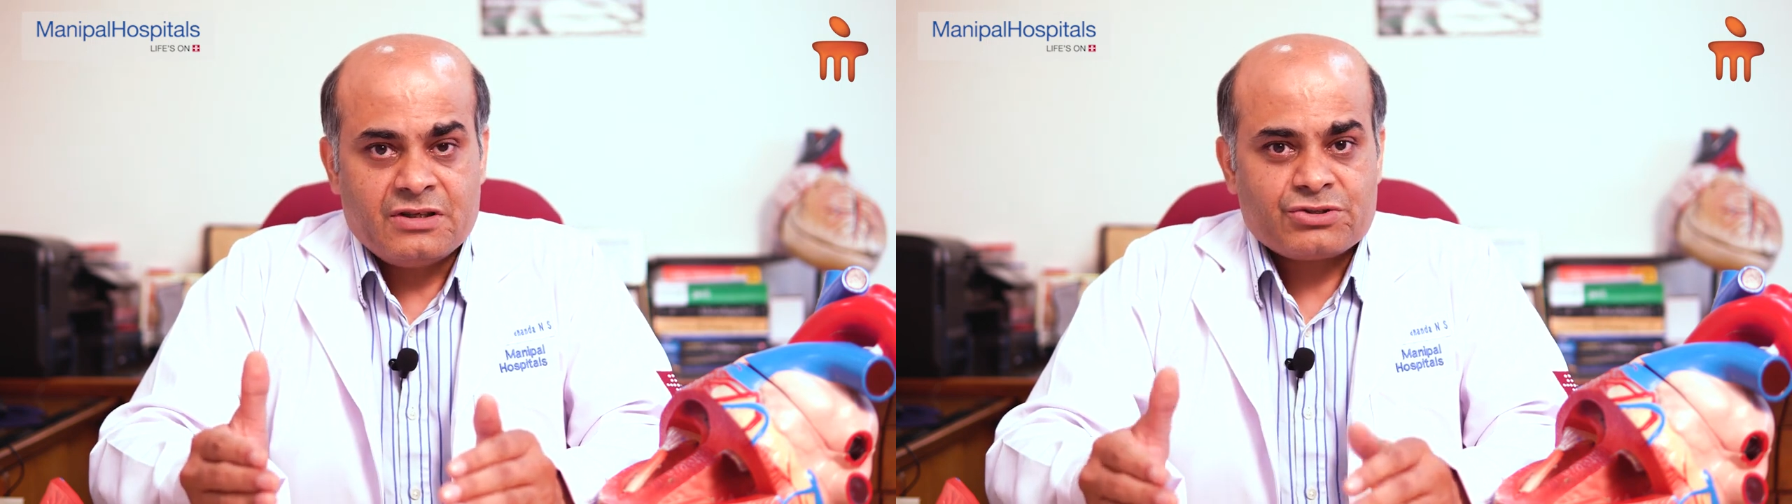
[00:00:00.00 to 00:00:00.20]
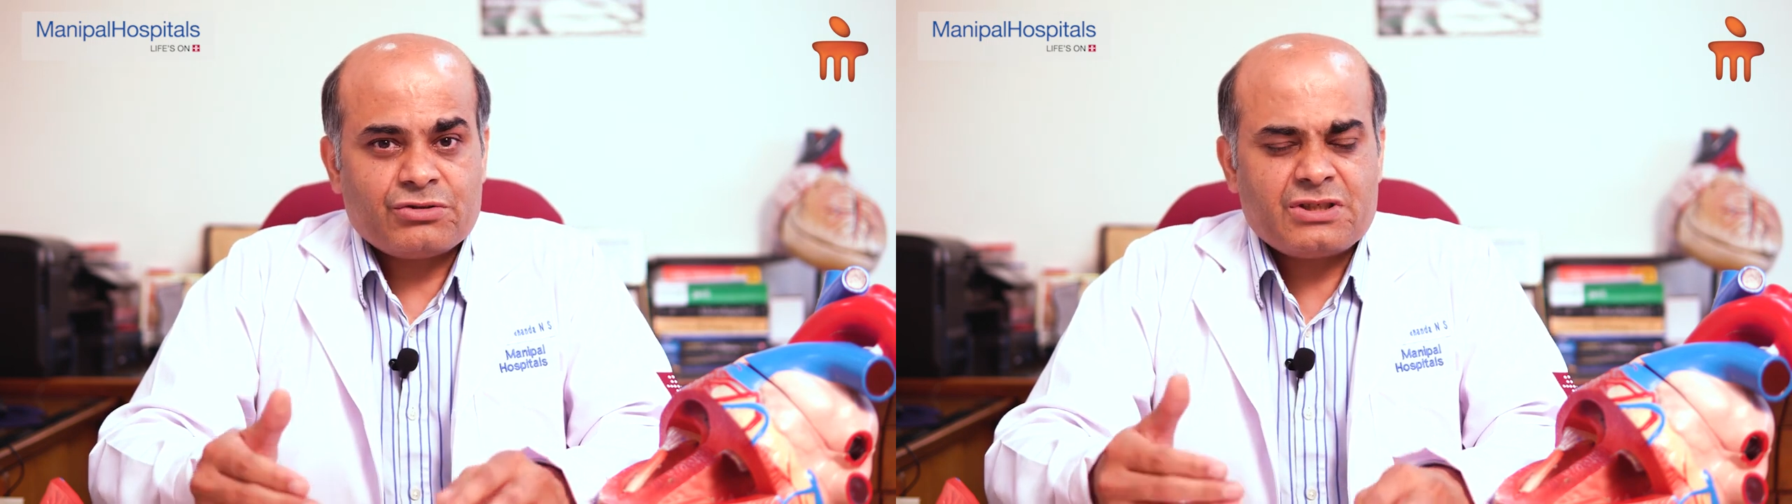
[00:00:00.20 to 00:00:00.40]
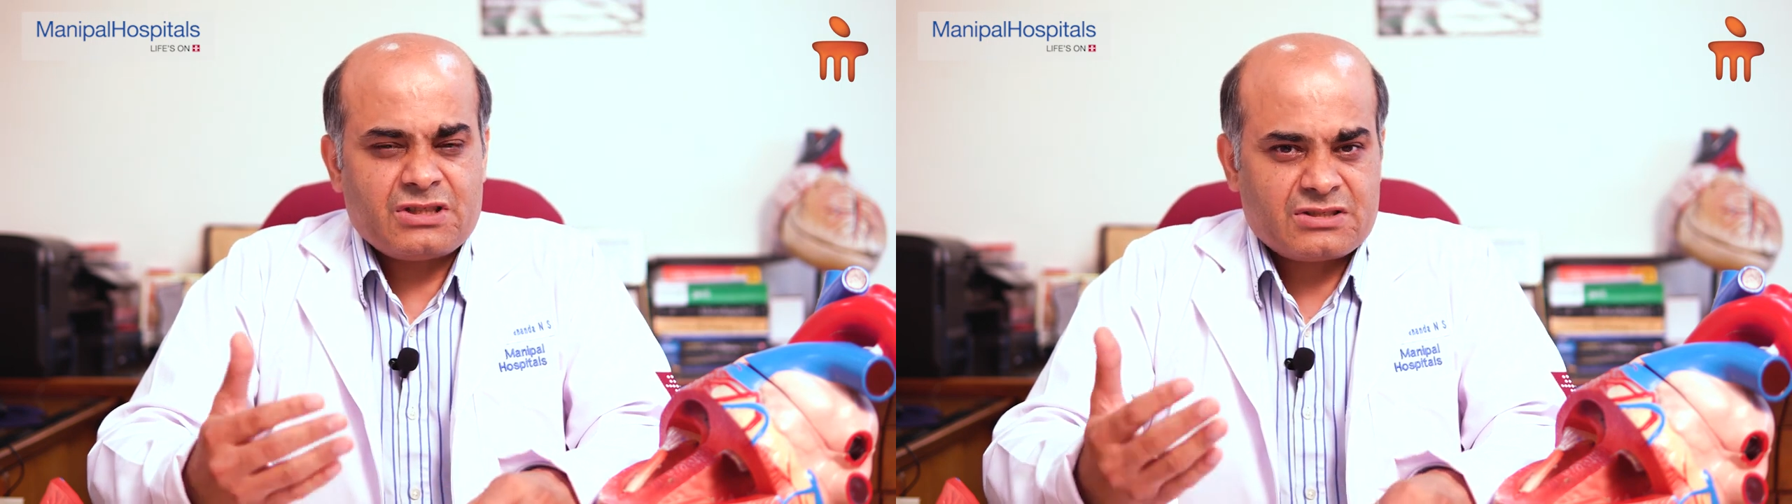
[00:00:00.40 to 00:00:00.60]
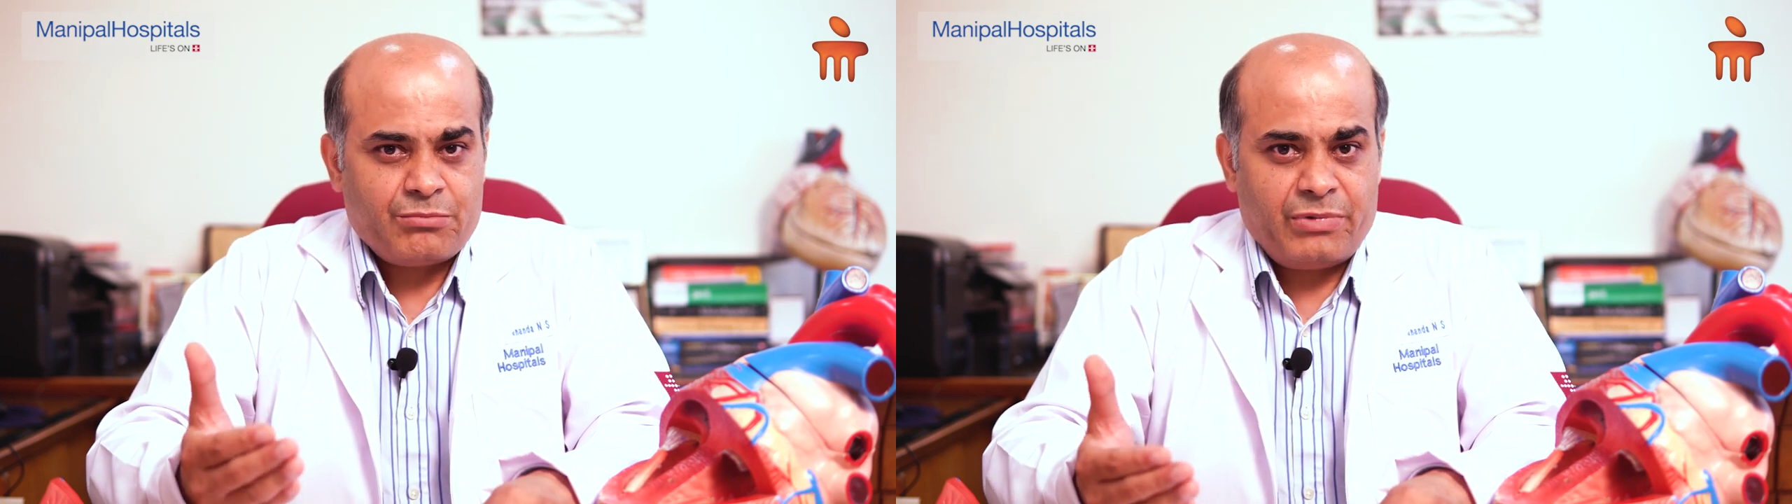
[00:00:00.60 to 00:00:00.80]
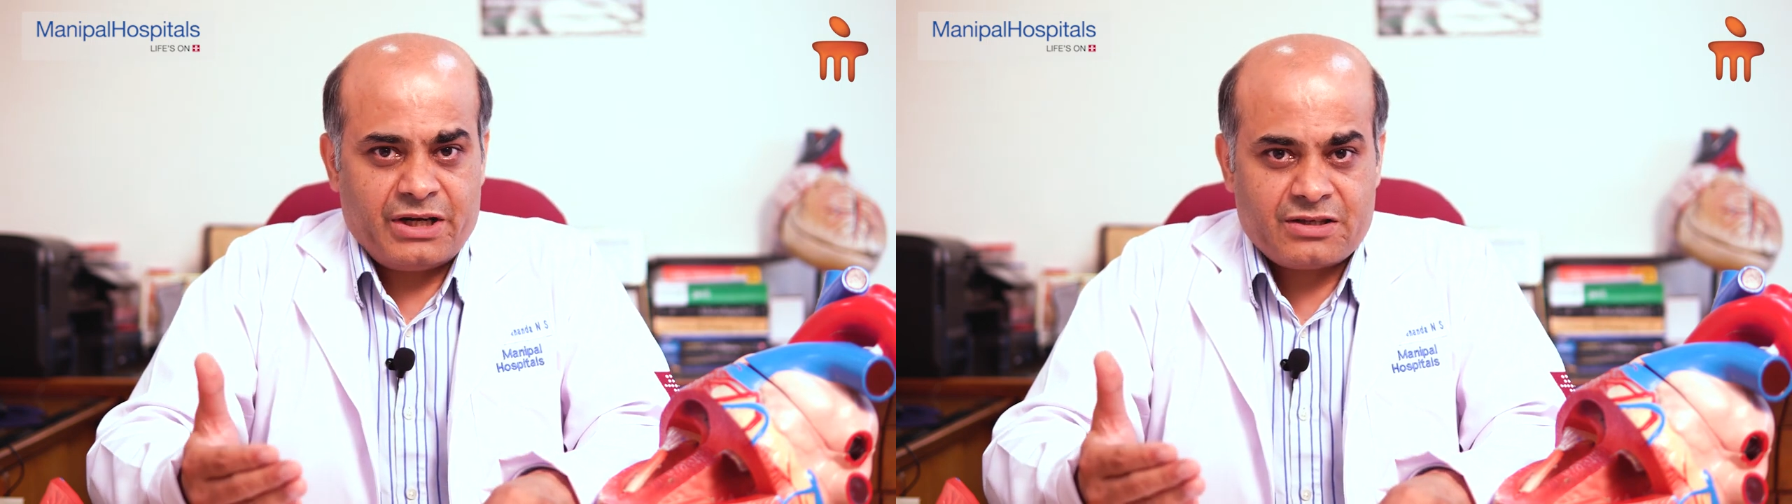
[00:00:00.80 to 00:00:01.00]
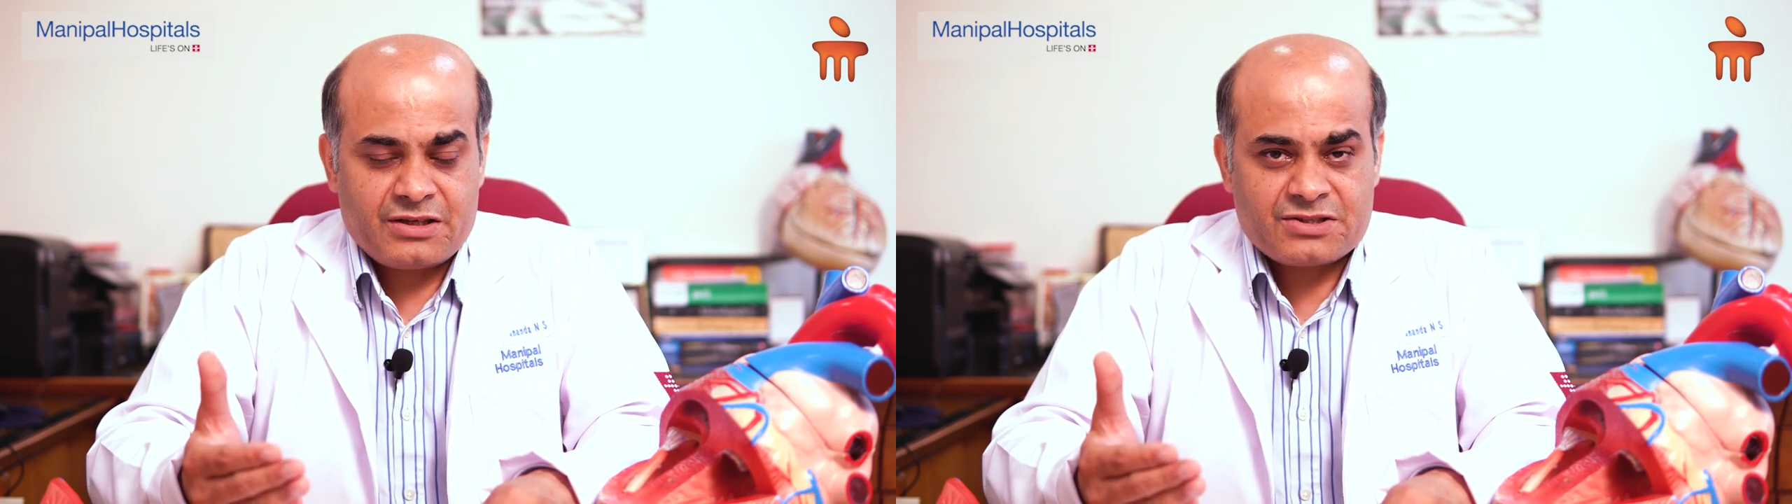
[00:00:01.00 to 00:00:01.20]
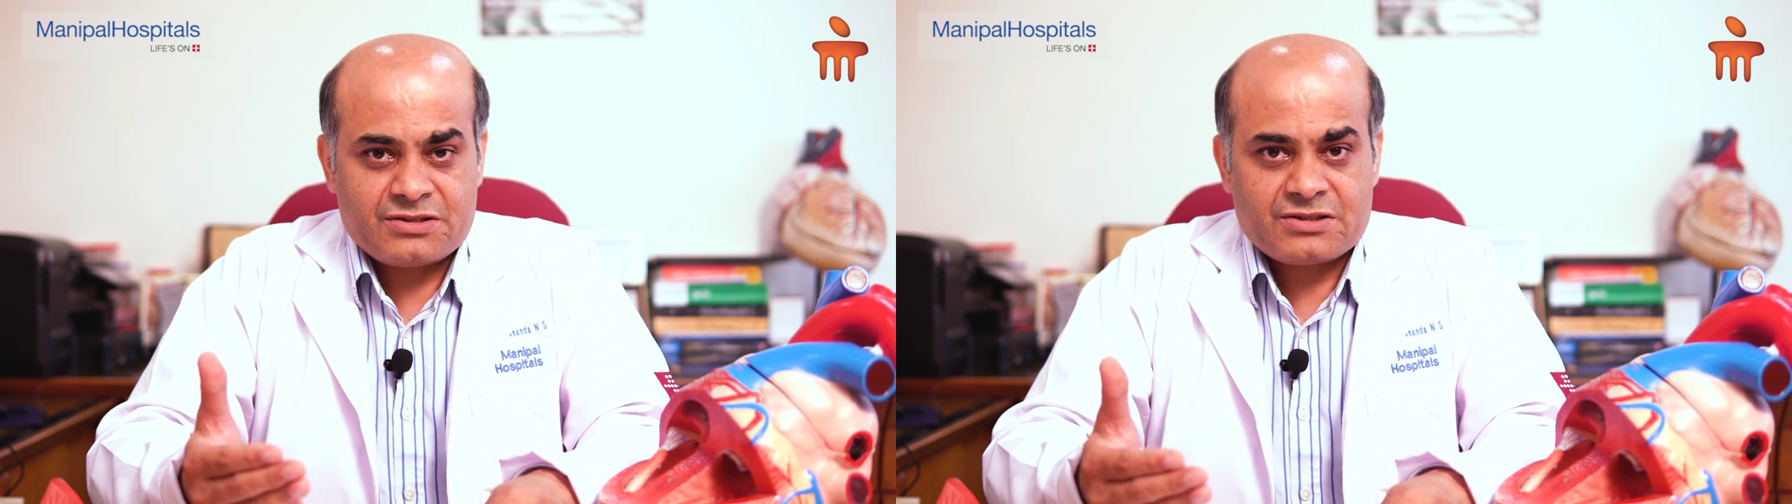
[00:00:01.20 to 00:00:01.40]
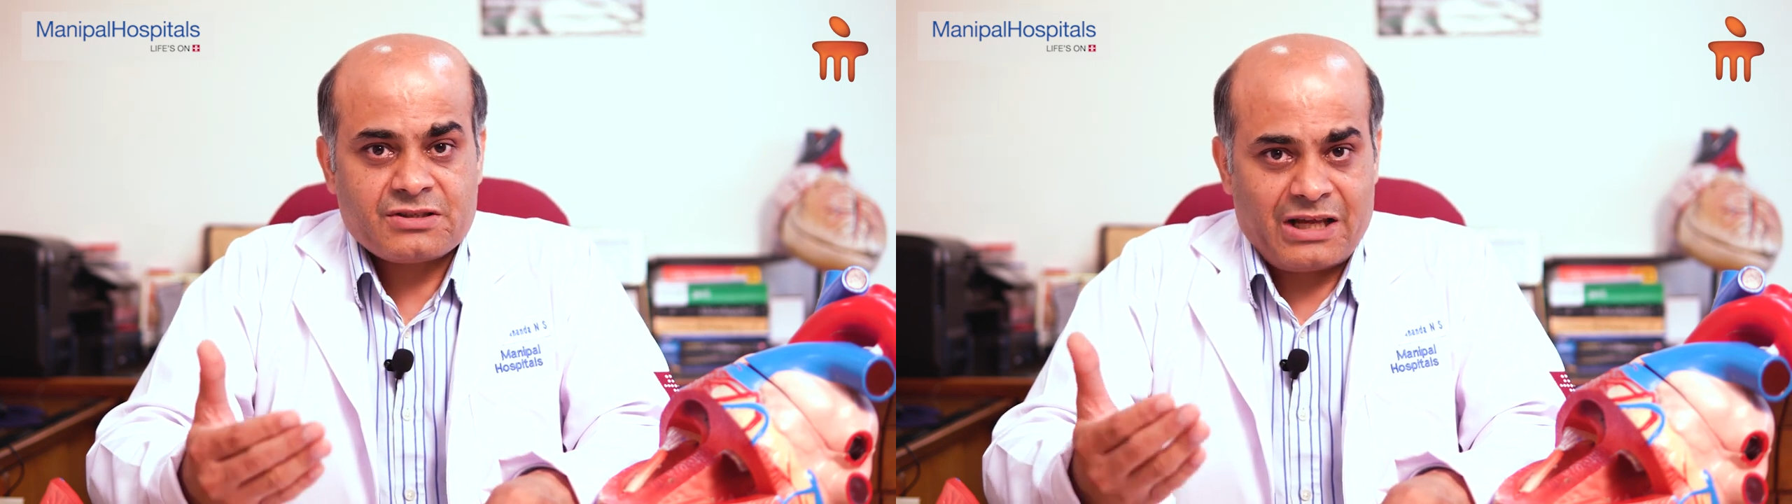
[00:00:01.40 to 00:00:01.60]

So these are some medications,